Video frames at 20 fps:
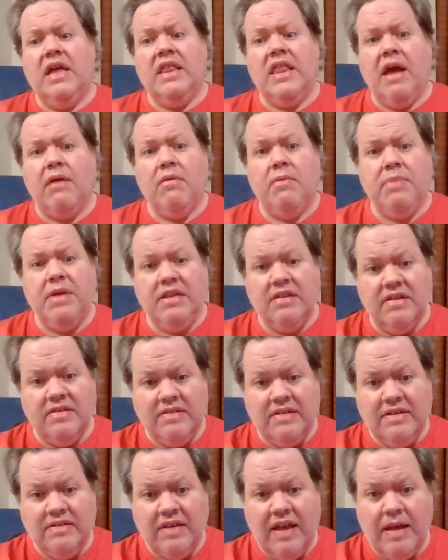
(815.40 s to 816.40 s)
and that would be
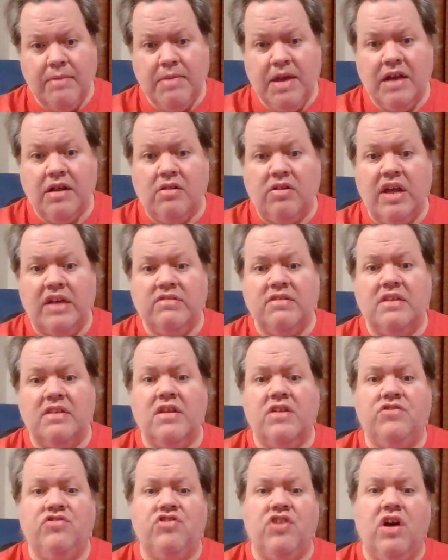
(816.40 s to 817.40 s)
Disney's anime classic
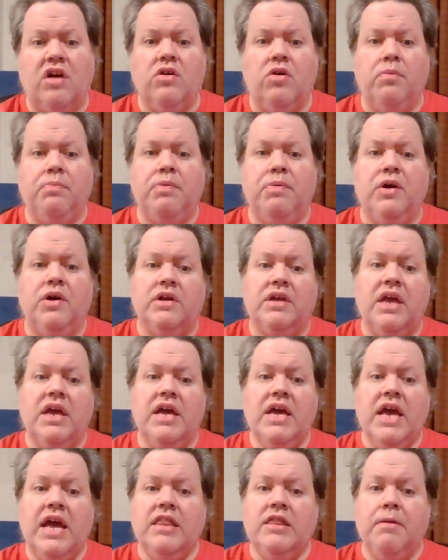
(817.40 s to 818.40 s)
The Jungle Book.
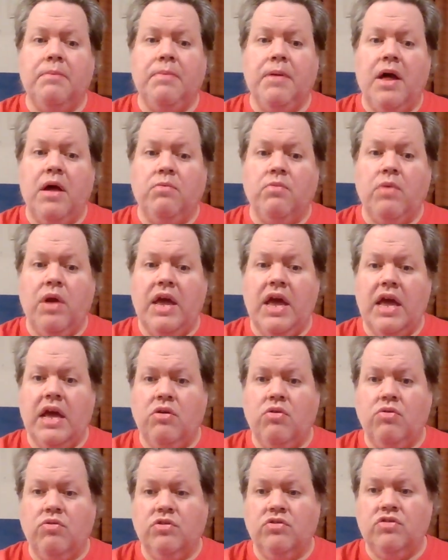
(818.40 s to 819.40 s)
And the bottom
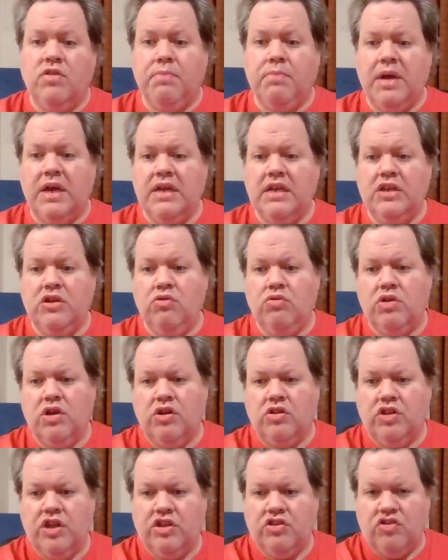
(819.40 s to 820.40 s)
right-hand corner is the button you
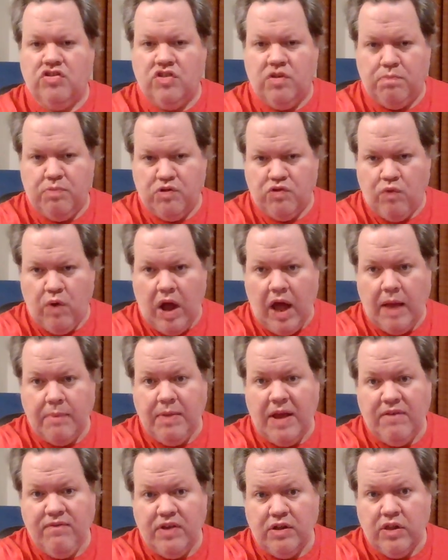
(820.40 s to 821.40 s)
can click to
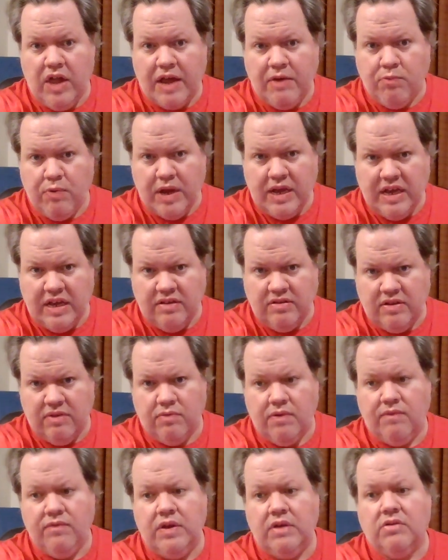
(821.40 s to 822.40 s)
subscribe. If you like rankings
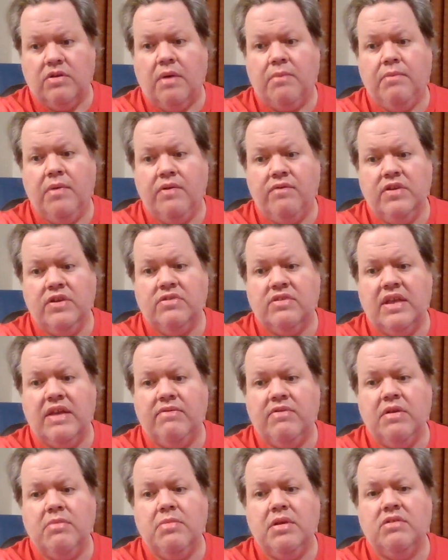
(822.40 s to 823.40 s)
and reviews on movies,
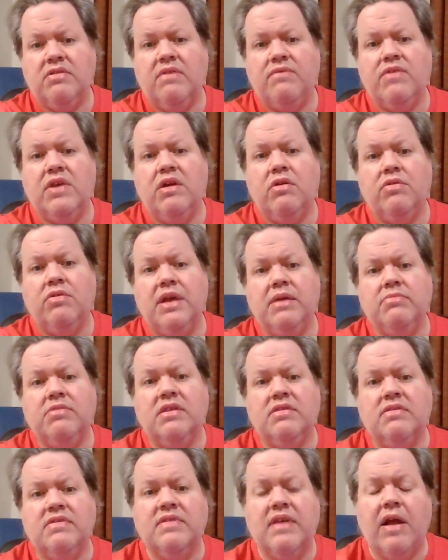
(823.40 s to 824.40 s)
TV, music, video games,
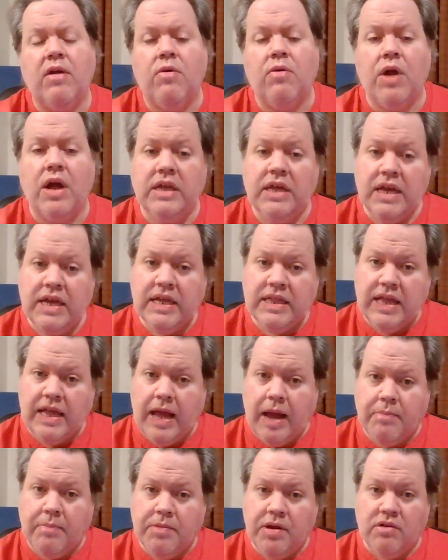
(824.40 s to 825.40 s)
etc., then
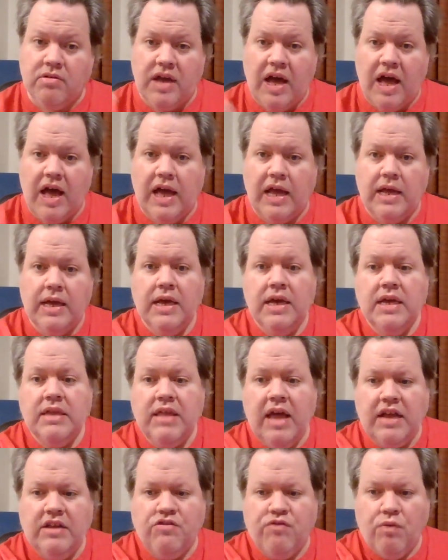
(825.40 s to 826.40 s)
I'm your guy.
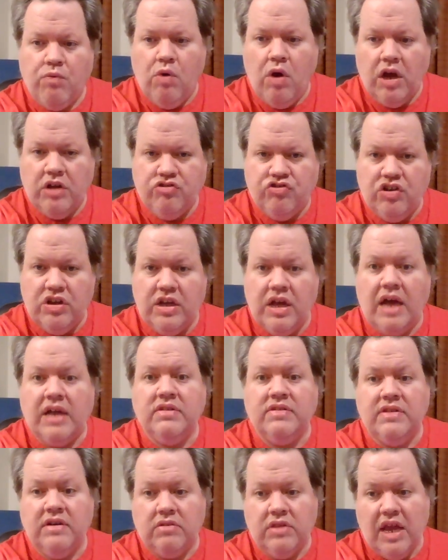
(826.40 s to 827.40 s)
Thanks for watching.
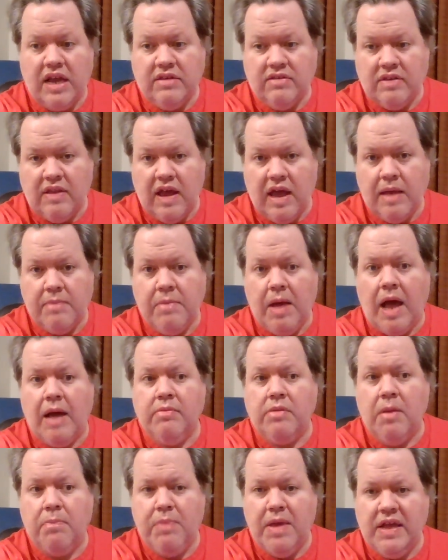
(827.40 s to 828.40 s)
Until next time,
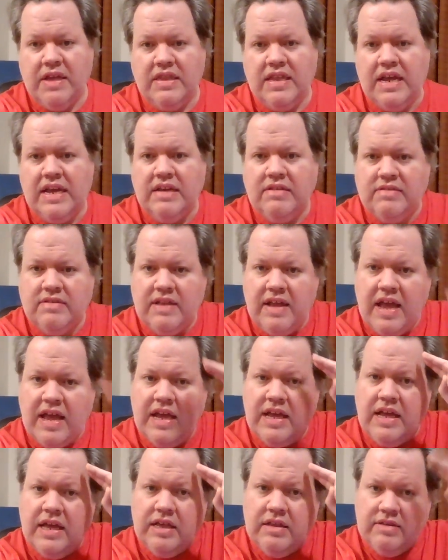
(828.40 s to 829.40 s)
I'm the Big D
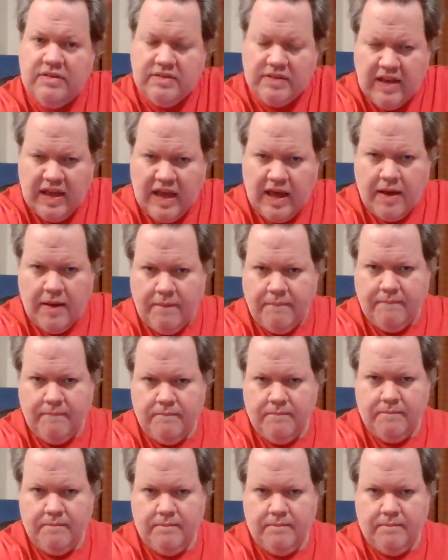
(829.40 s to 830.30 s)
saying, see ya.